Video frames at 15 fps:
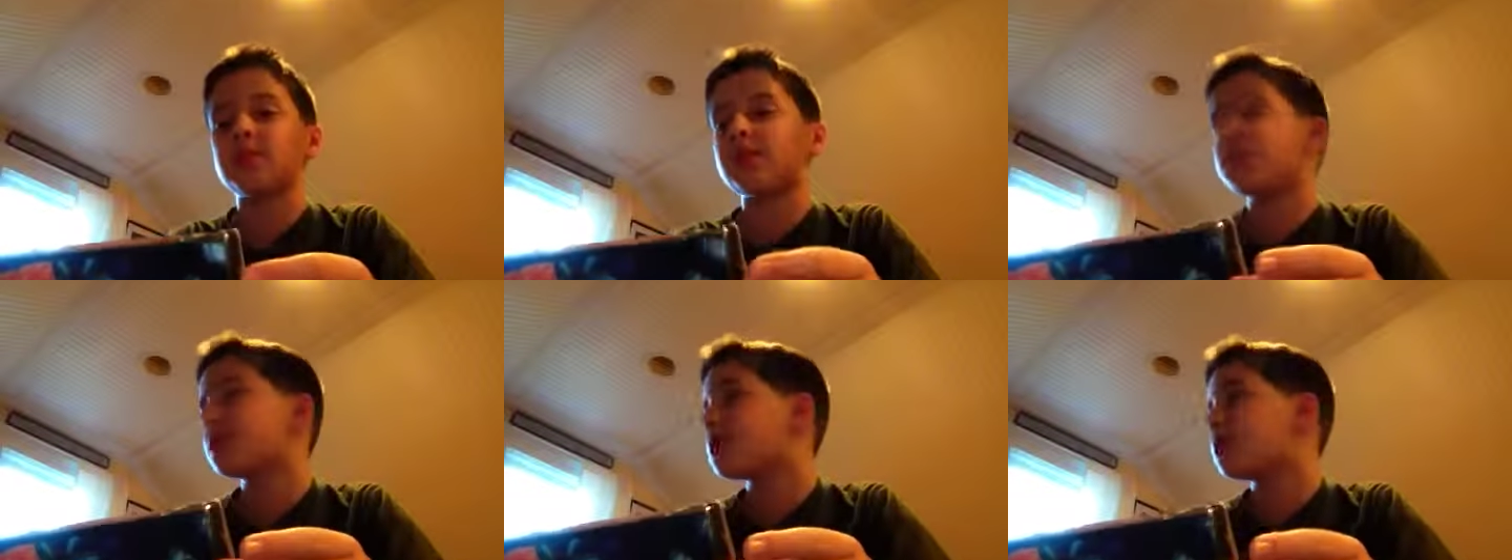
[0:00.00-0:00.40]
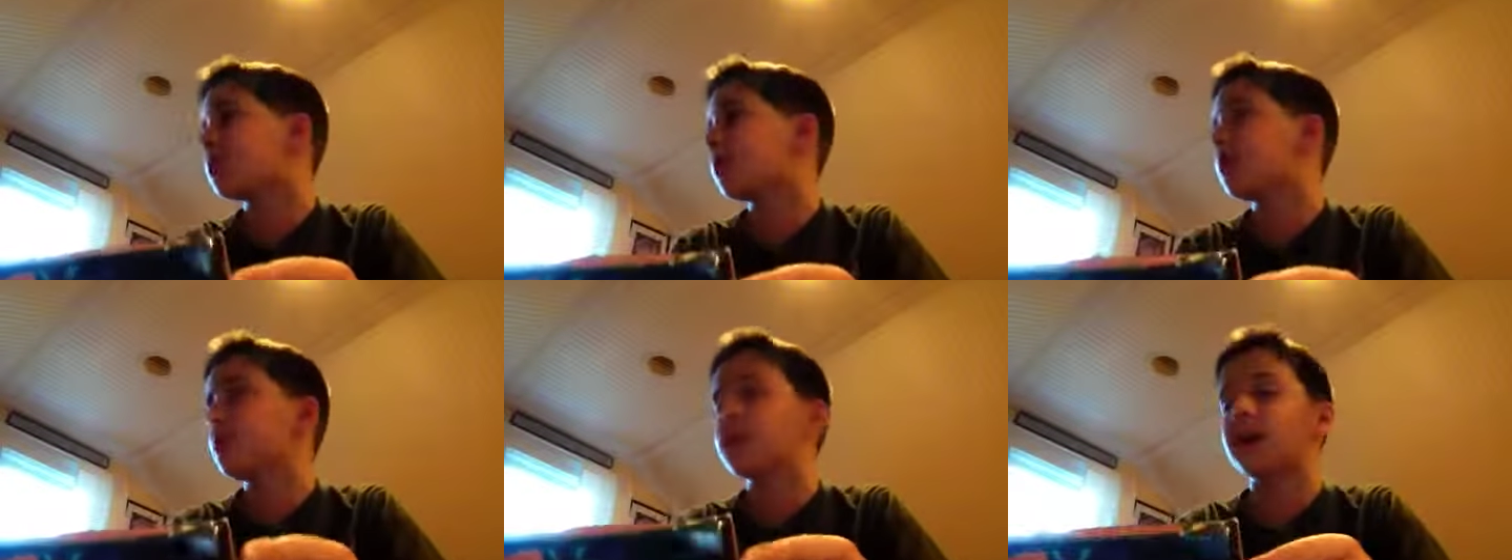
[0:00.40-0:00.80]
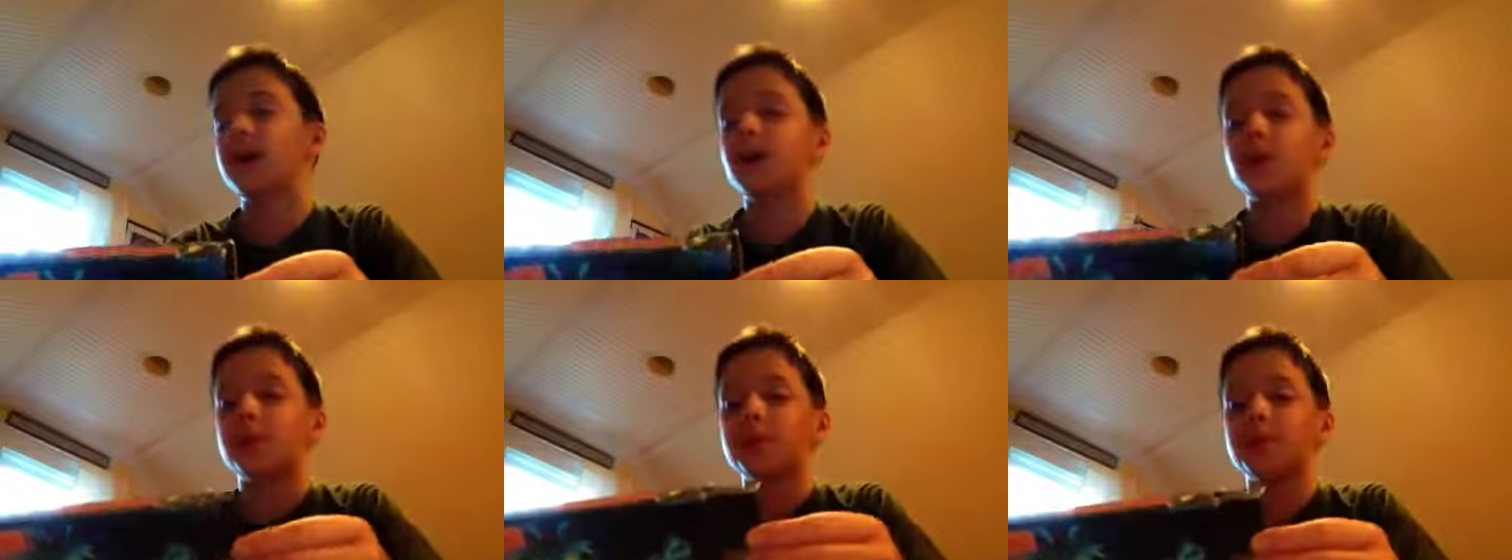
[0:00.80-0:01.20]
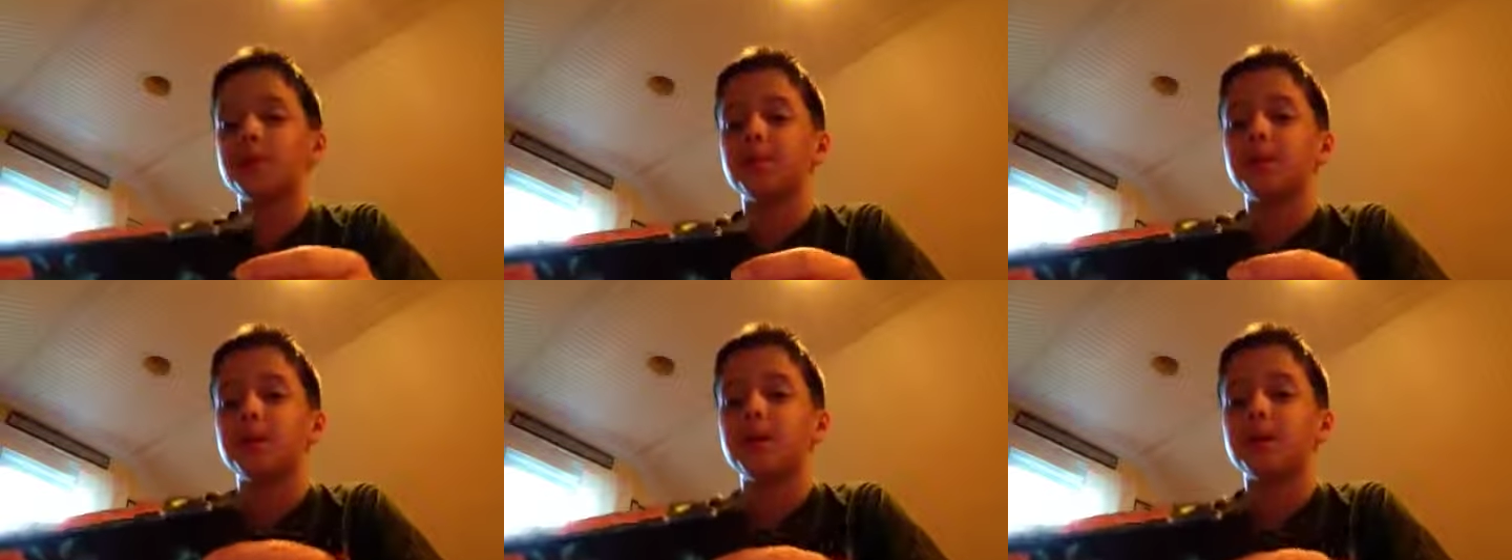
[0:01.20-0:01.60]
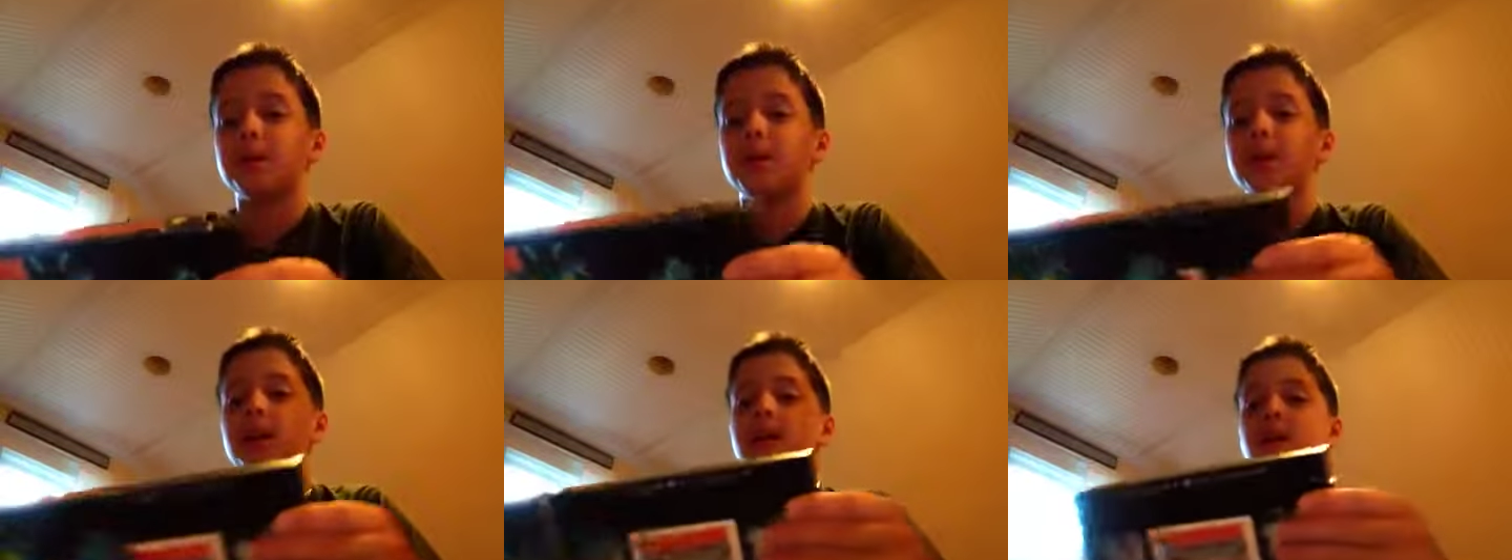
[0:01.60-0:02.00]
It wasn't really what I hoped it'd be,
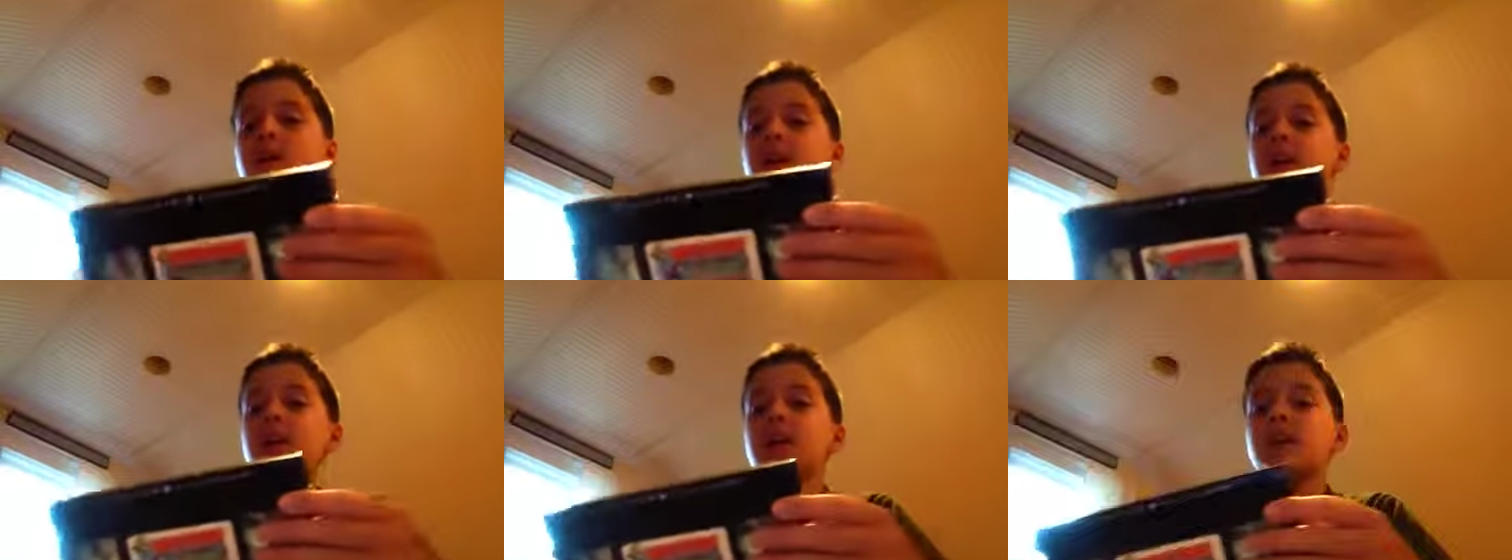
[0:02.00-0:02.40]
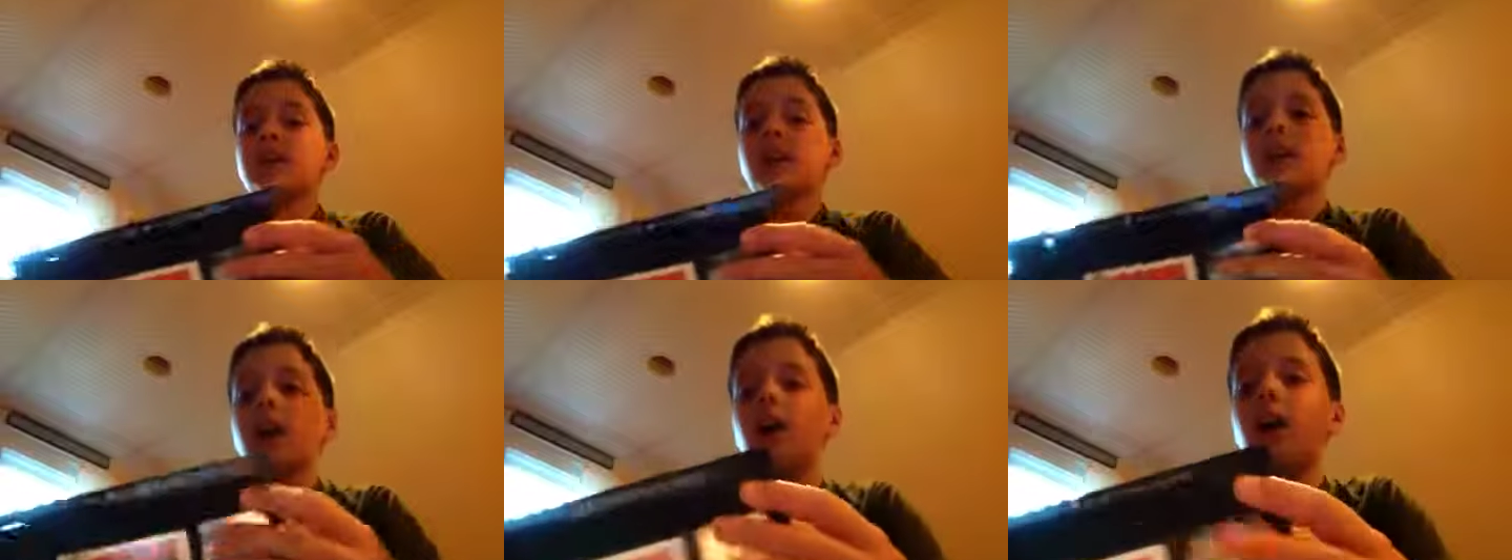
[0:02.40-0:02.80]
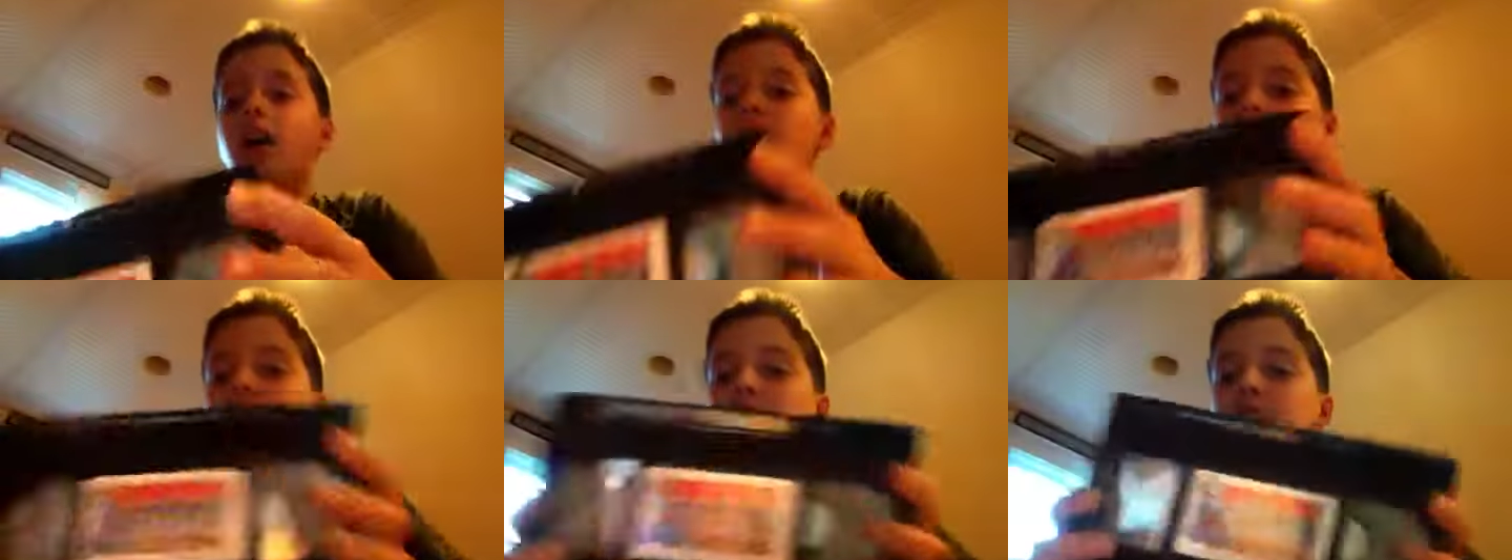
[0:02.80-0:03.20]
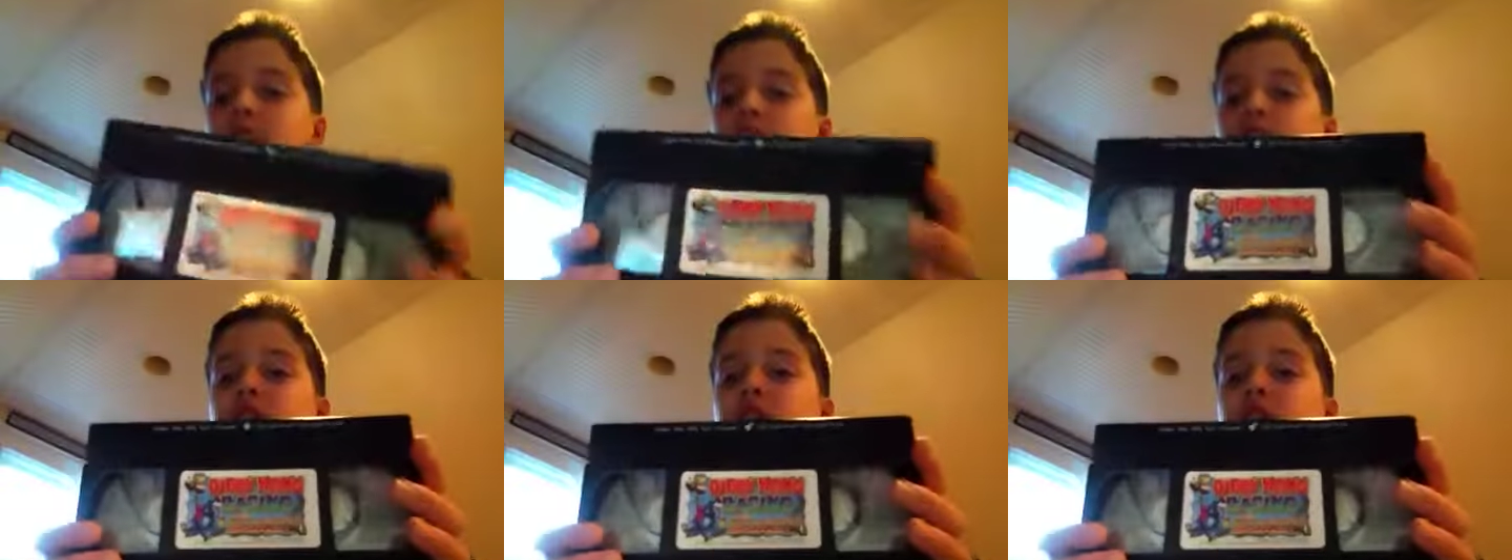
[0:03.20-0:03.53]
but there's